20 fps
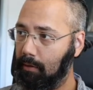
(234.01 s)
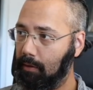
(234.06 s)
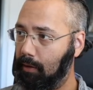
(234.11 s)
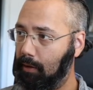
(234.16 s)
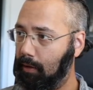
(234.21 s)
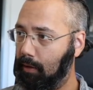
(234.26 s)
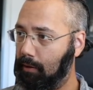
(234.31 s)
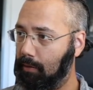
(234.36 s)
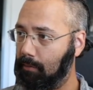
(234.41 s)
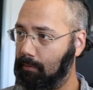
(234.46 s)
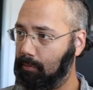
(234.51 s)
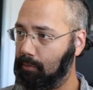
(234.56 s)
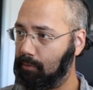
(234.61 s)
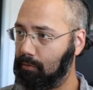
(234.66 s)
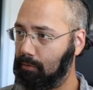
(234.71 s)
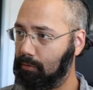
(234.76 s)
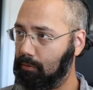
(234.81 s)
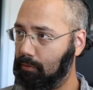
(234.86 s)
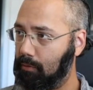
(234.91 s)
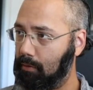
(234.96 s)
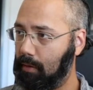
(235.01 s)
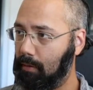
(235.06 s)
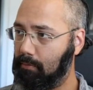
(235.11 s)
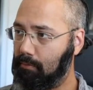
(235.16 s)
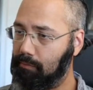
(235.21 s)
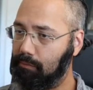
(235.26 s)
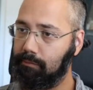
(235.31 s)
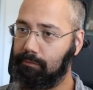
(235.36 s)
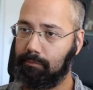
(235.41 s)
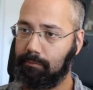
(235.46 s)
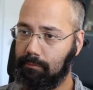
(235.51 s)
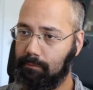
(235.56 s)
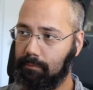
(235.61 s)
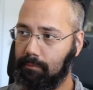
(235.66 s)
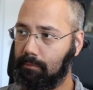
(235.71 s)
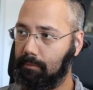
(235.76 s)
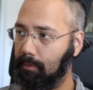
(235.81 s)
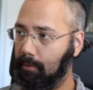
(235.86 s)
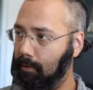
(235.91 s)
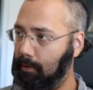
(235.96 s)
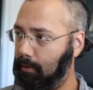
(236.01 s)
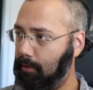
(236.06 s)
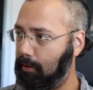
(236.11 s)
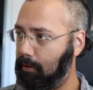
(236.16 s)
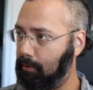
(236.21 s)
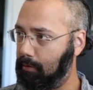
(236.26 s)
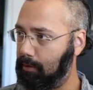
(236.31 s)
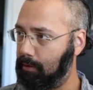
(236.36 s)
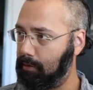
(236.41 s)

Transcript: Yeah, more here in the